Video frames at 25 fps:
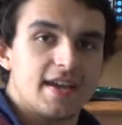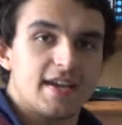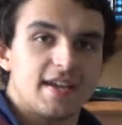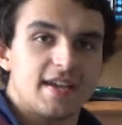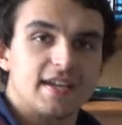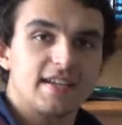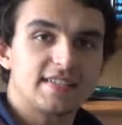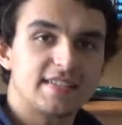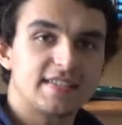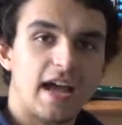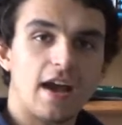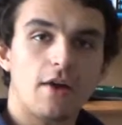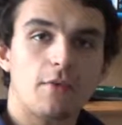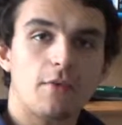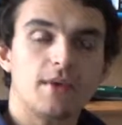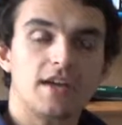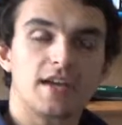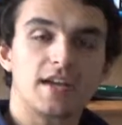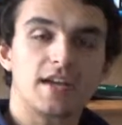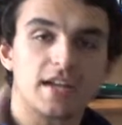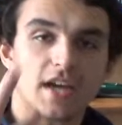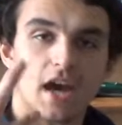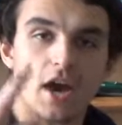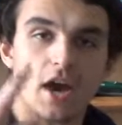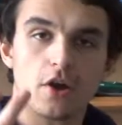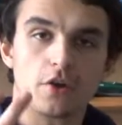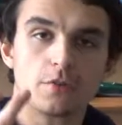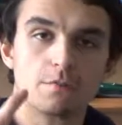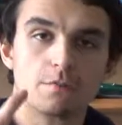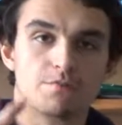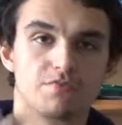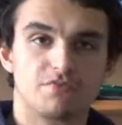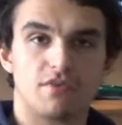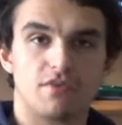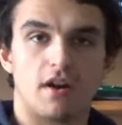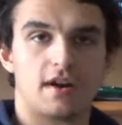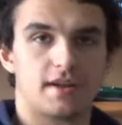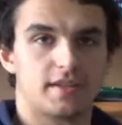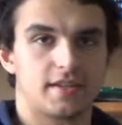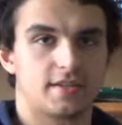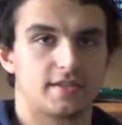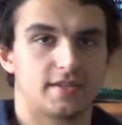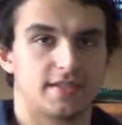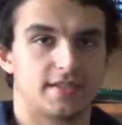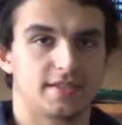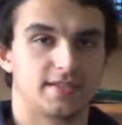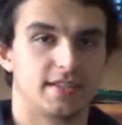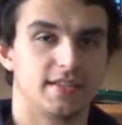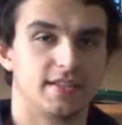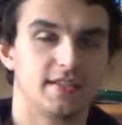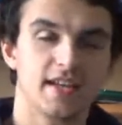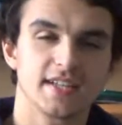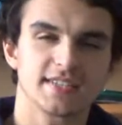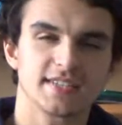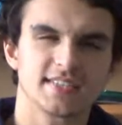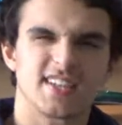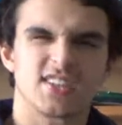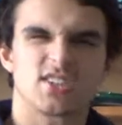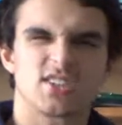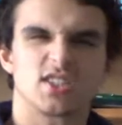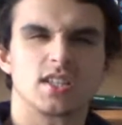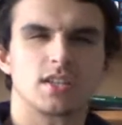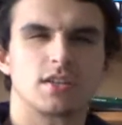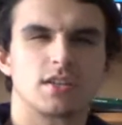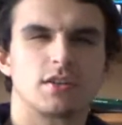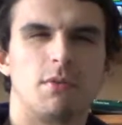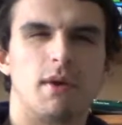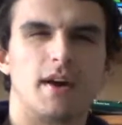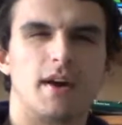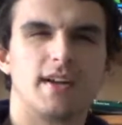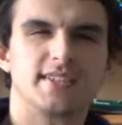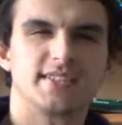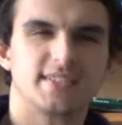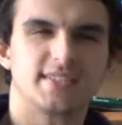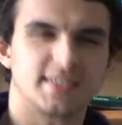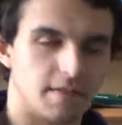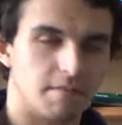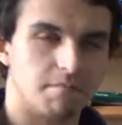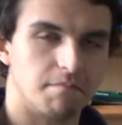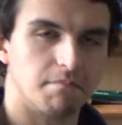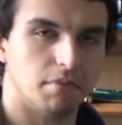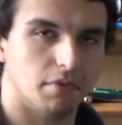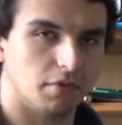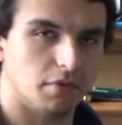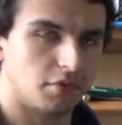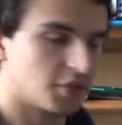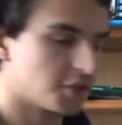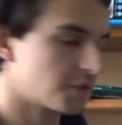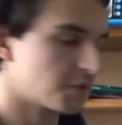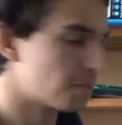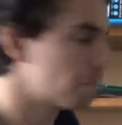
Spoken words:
is how we encode brightness. Now that's actually quite simple, because